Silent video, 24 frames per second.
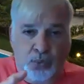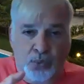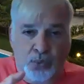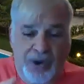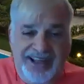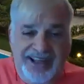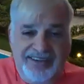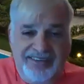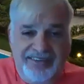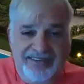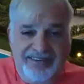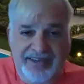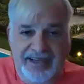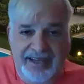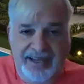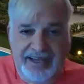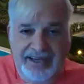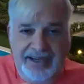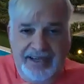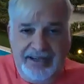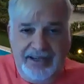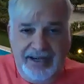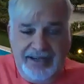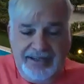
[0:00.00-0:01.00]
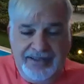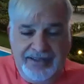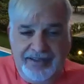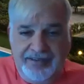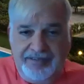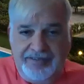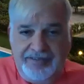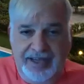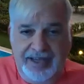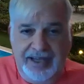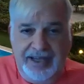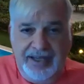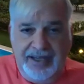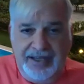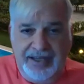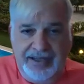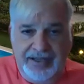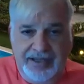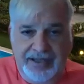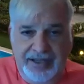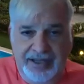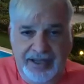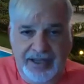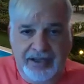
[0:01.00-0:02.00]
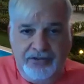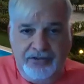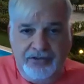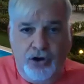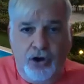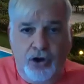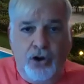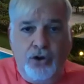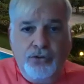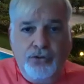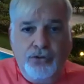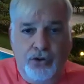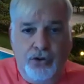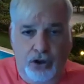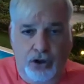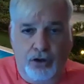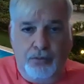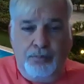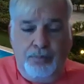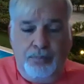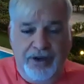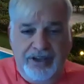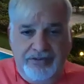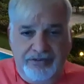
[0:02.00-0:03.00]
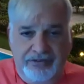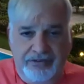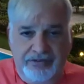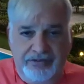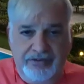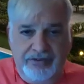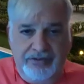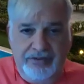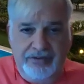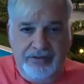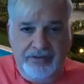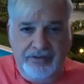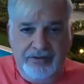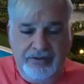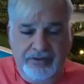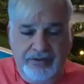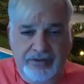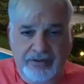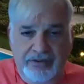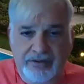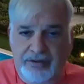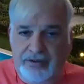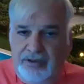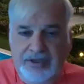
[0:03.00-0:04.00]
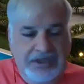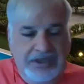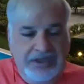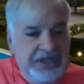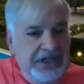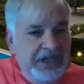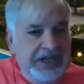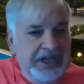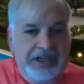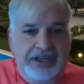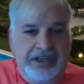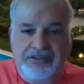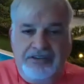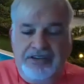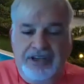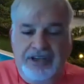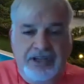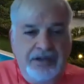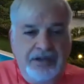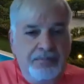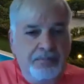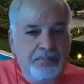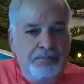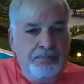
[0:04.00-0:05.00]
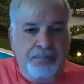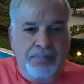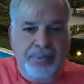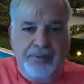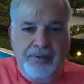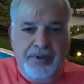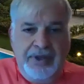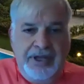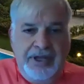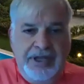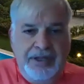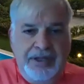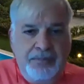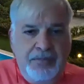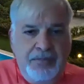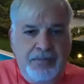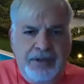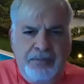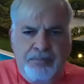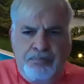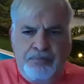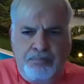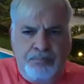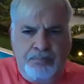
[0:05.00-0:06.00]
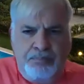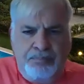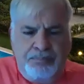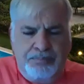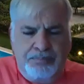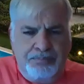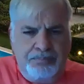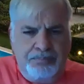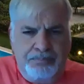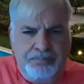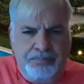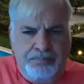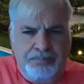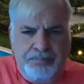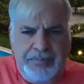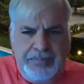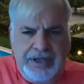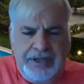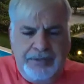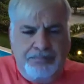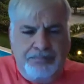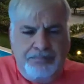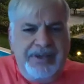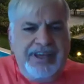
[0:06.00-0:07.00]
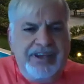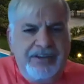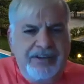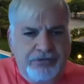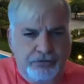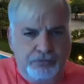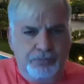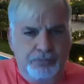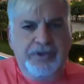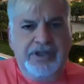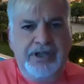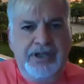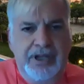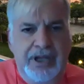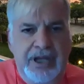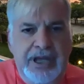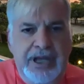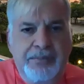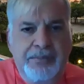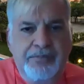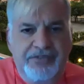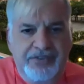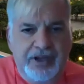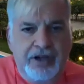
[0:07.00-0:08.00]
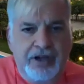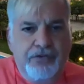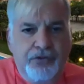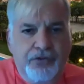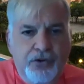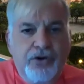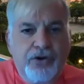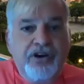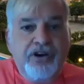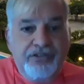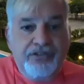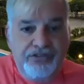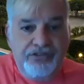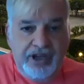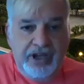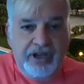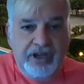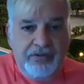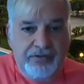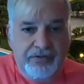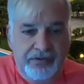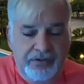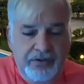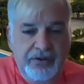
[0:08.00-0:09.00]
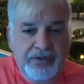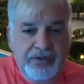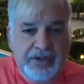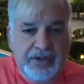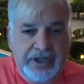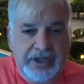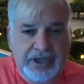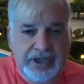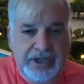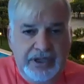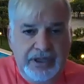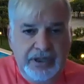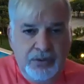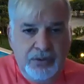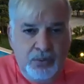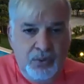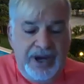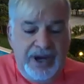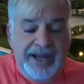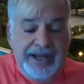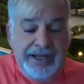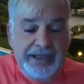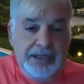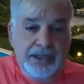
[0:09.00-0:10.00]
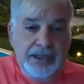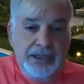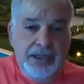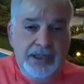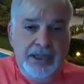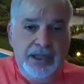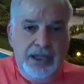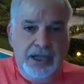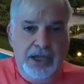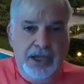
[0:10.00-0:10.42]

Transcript: once a leader understands his own compass, he is in peace with himself or herself, okay? Why?